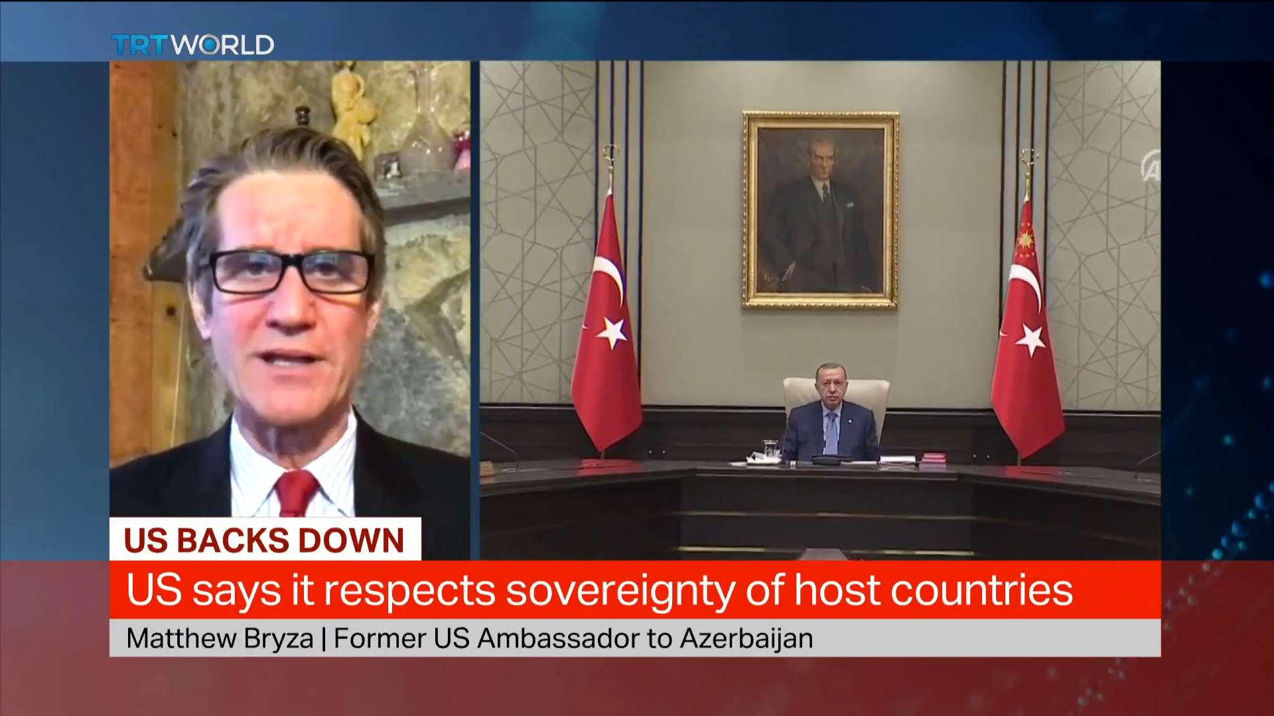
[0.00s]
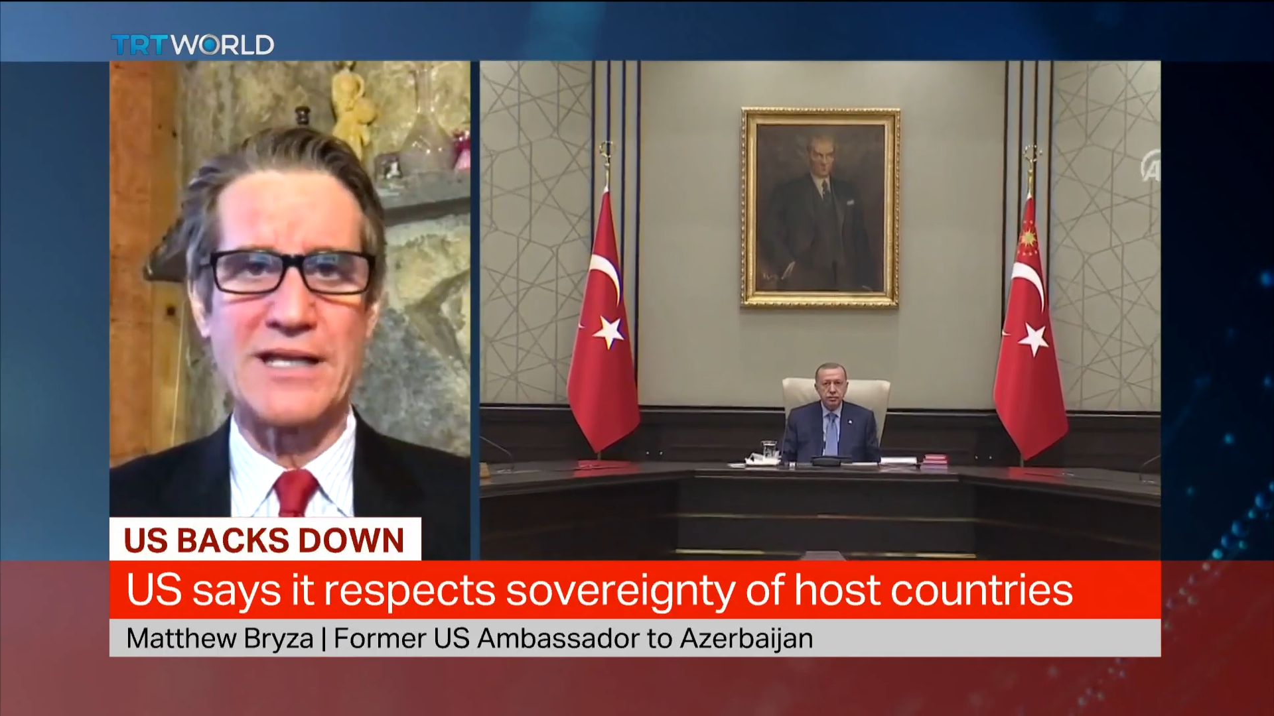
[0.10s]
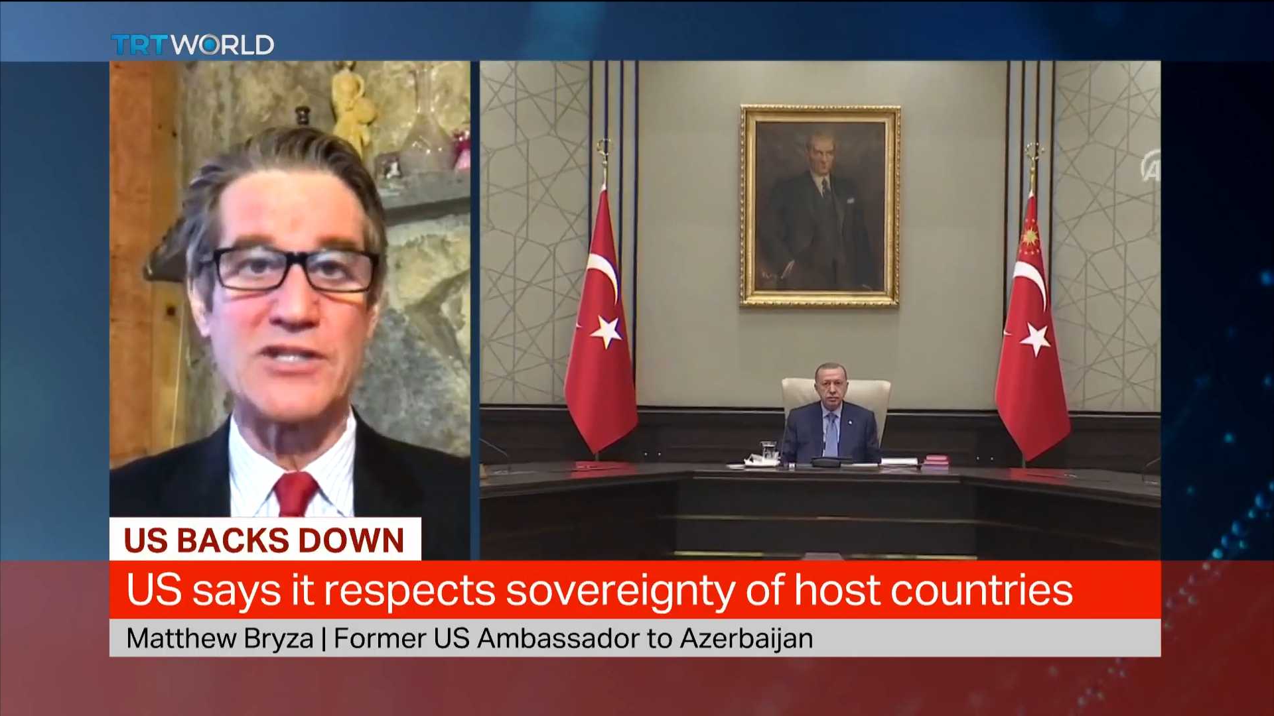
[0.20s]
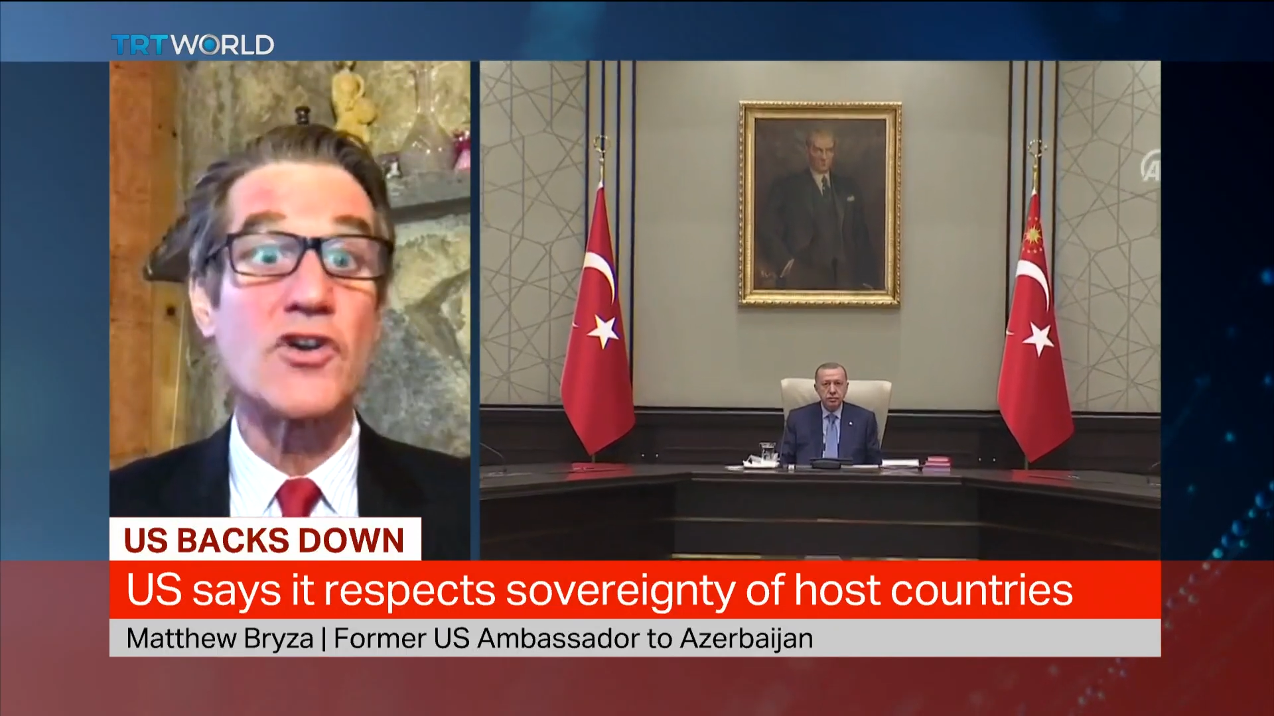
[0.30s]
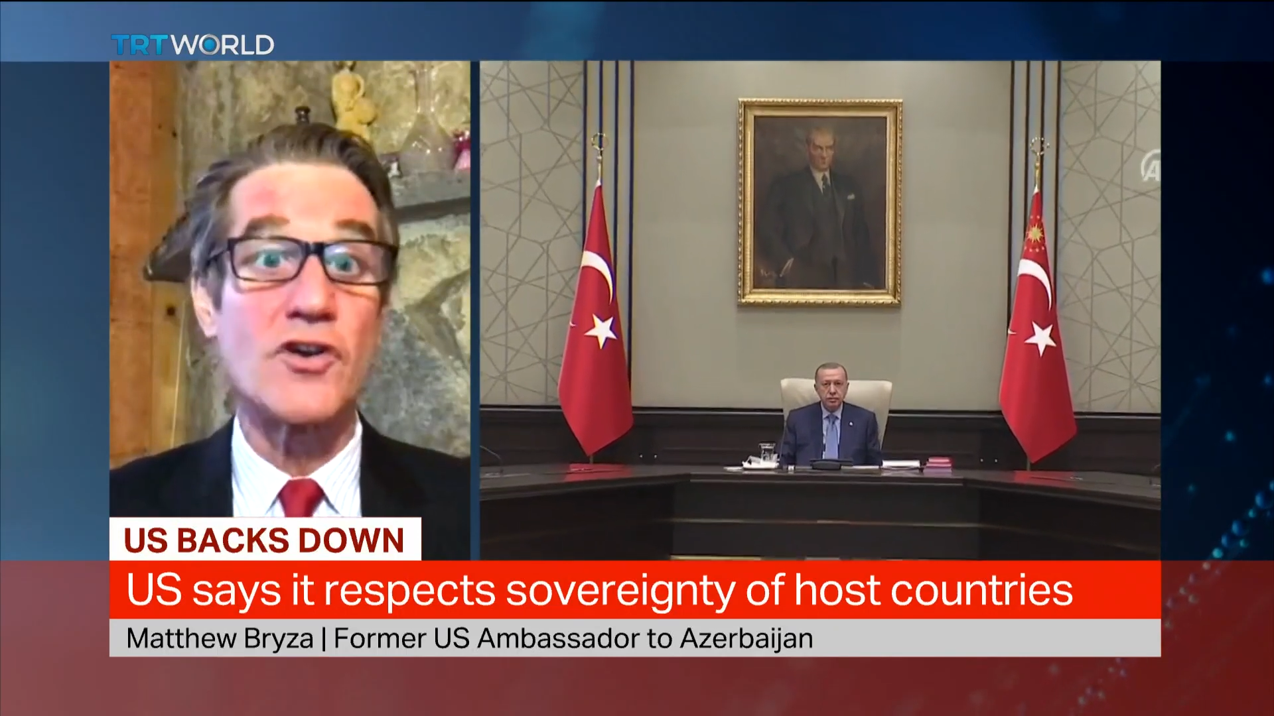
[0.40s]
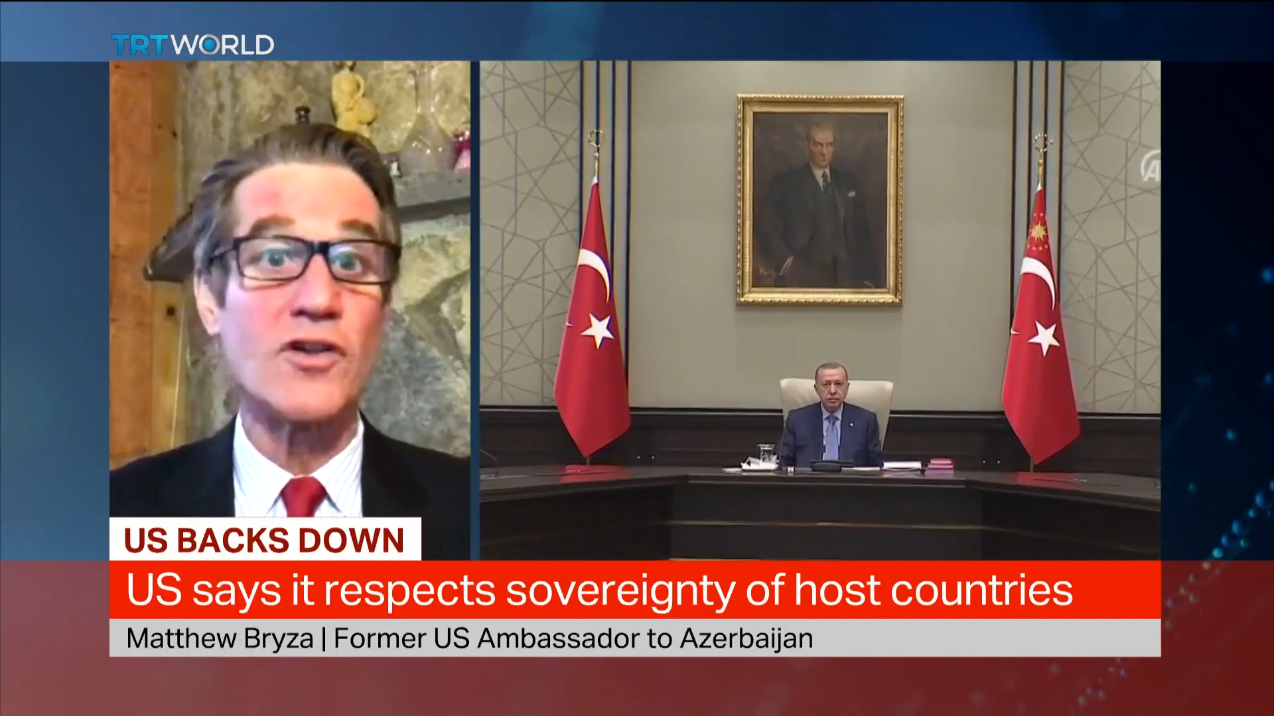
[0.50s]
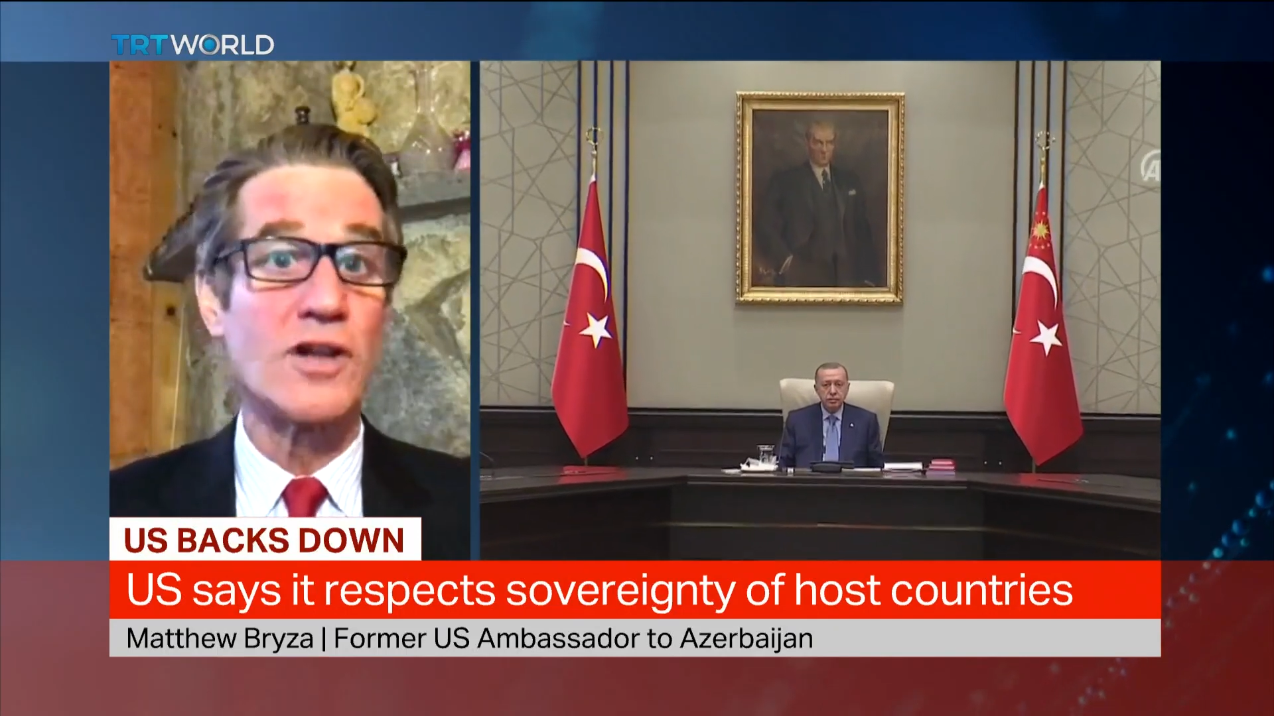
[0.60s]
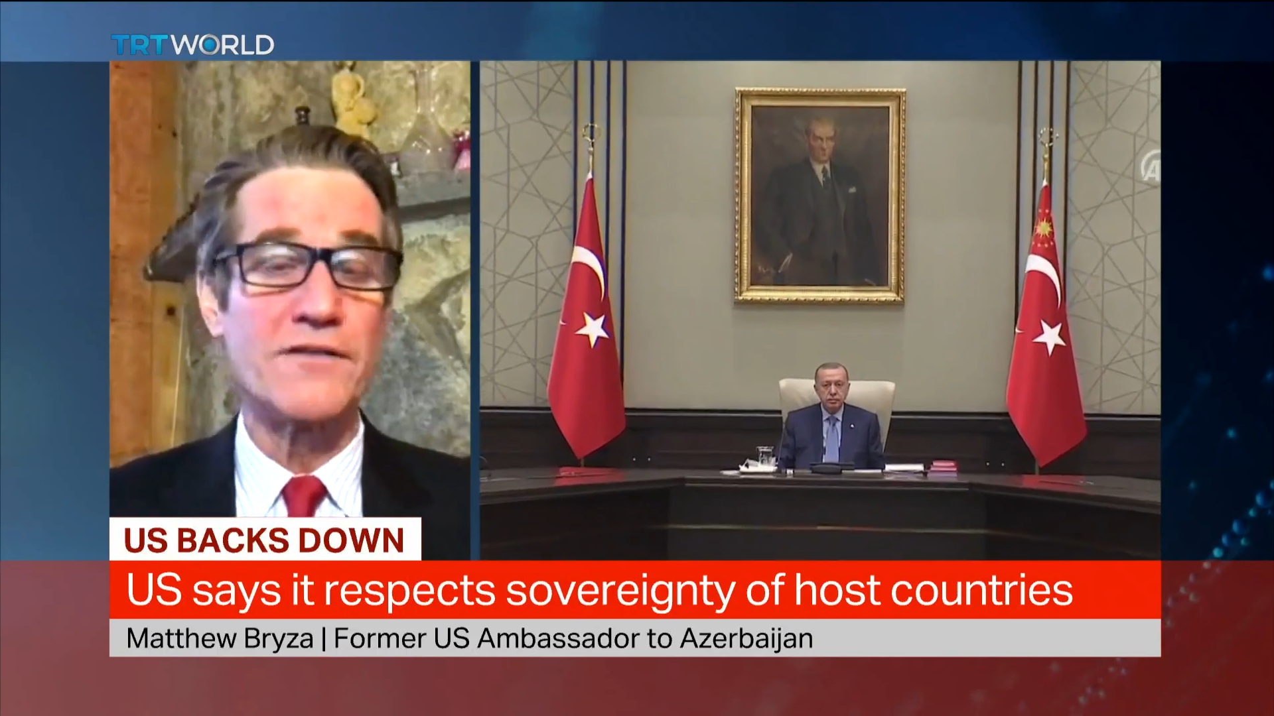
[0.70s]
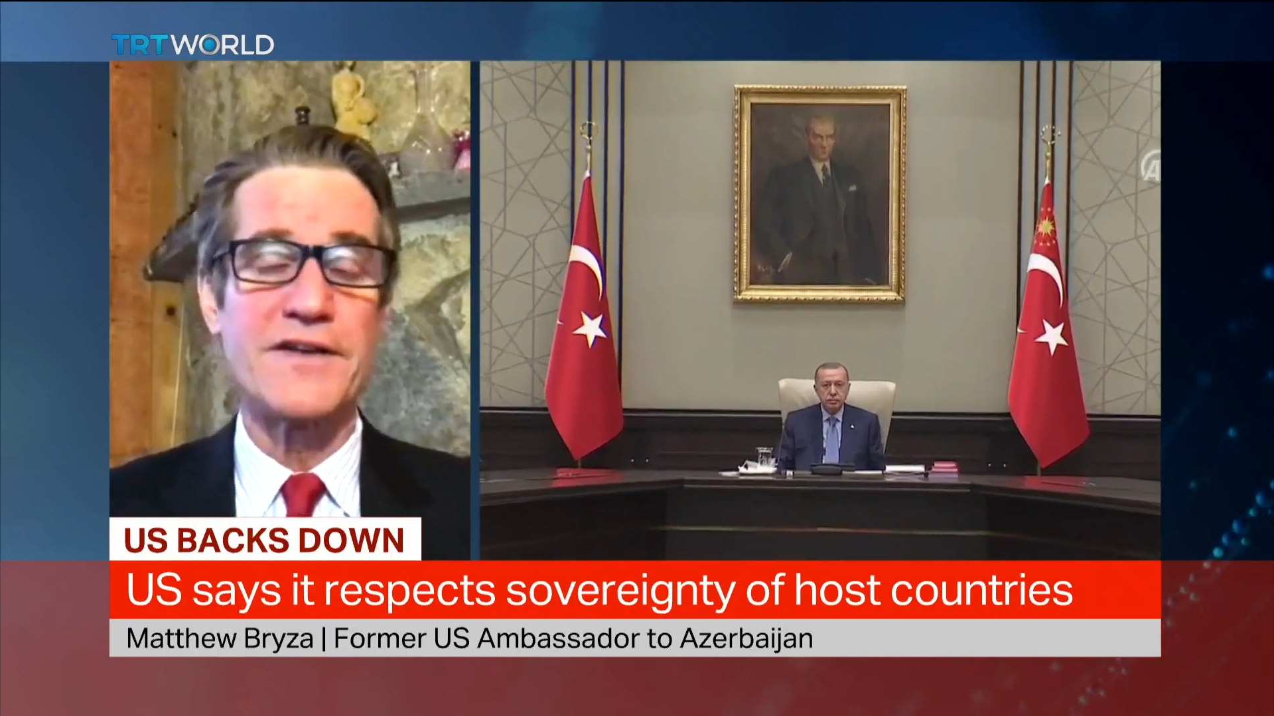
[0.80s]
in the internal